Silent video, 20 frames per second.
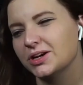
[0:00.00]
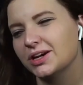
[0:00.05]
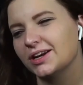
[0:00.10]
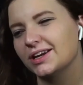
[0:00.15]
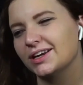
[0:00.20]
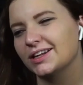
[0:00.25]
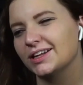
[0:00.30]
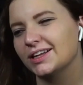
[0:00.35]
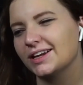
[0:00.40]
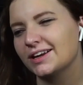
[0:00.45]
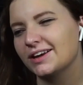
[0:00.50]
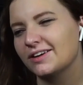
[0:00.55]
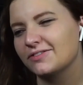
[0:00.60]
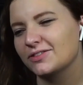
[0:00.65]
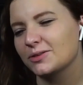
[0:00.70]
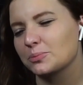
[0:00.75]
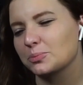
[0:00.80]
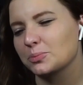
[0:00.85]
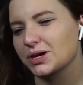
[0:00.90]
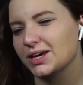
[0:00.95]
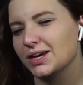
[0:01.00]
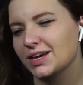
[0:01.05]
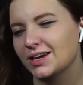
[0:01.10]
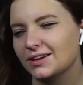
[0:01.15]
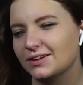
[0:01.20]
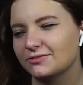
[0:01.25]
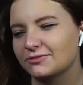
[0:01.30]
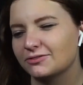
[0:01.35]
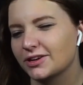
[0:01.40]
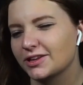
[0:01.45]
gonna clean off the pee
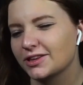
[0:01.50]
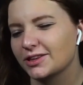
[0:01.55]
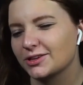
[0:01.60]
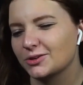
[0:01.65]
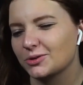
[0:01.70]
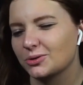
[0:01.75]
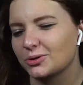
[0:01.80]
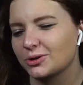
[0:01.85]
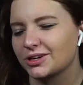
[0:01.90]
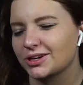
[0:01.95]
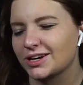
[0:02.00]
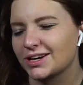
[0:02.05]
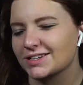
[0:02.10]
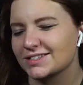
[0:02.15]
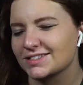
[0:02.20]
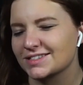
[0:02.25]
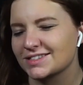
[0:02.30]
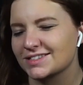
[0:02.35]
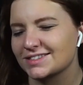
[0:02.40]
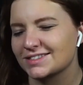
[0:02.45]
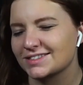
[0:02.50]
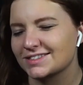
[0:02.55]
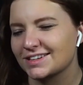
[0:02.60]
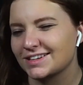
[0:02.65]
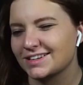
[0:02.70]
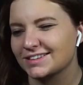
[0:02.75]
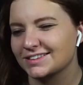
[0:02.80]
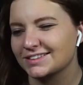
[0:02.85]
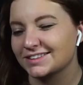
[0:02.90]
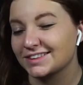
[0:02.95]
in front of the door? Because...
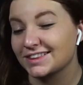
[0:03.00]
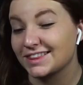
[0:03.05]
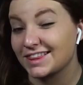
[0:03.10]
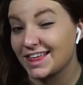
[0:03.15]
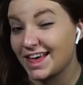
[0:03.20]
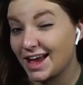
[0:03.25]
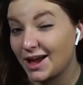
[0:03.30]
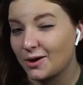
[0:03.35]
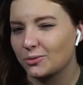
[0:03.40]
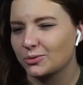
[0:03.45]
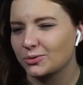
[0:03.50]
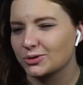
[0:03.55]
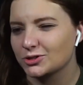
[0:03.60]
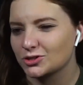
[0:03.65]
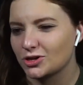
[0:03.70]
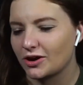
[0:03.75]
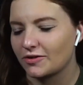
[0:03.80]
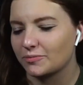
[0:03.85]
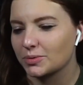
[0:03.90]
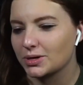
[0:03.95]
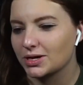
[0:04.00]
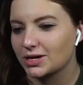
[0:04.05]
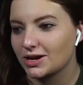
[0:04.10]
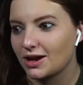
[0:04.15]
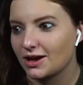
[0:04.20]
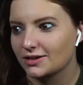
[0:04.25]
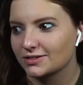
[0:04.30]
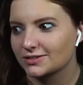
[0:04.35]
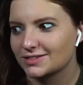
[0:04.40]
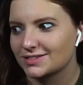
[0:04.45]
that would drive me
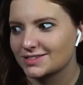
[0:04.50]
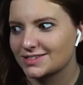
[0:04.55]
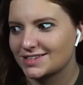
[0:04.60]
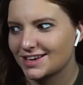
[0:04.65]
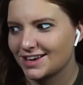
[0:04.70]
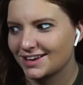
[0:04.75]
nuts.